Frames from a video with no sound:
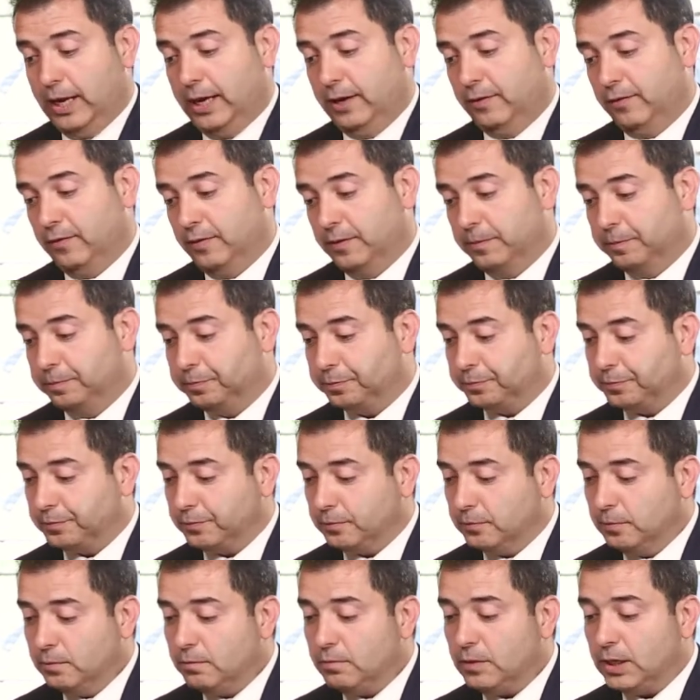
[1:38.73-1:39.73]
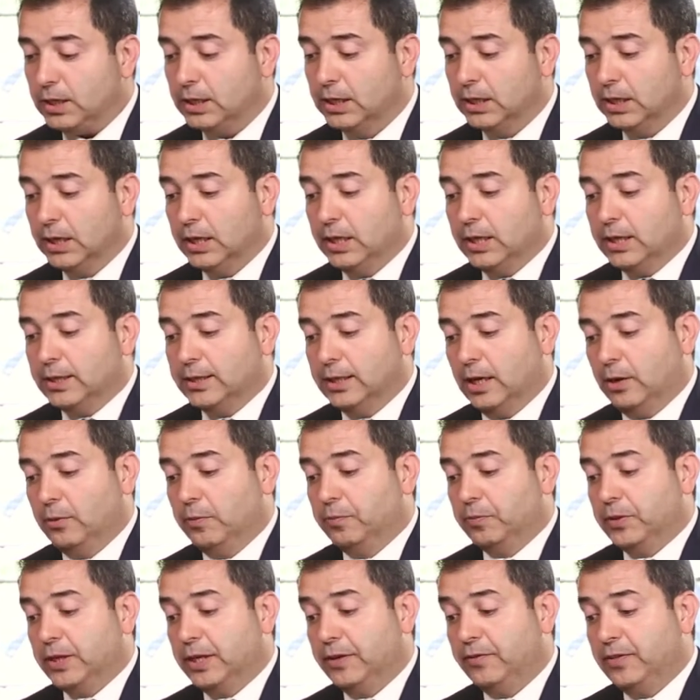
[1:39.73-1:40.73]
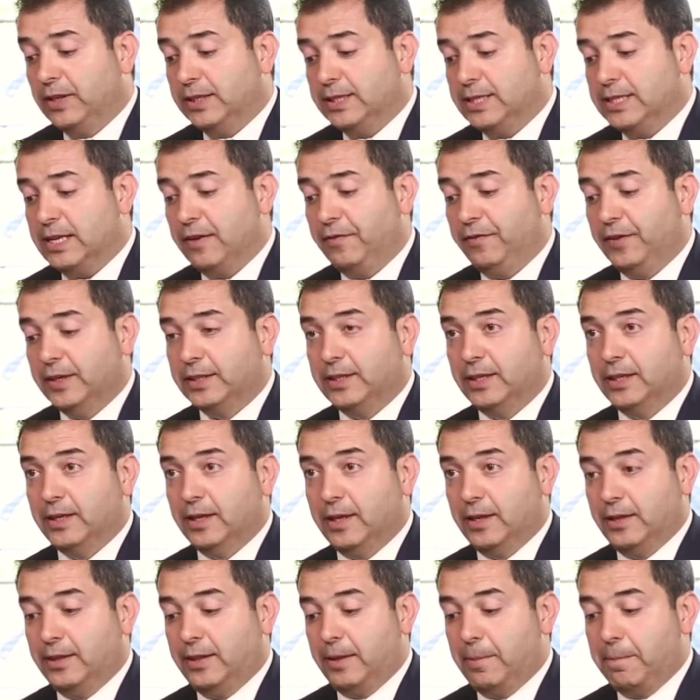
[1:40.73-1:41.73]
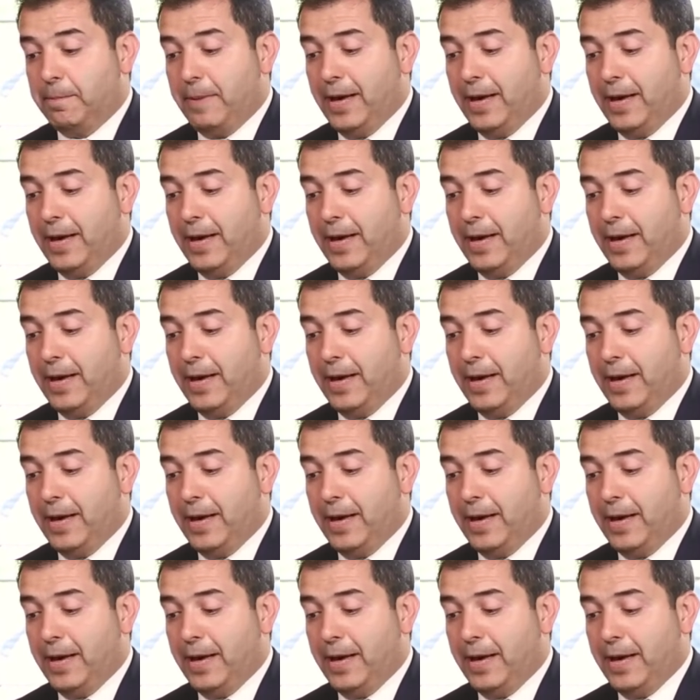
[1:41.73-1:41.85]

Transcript: life. Now, if this is affecting the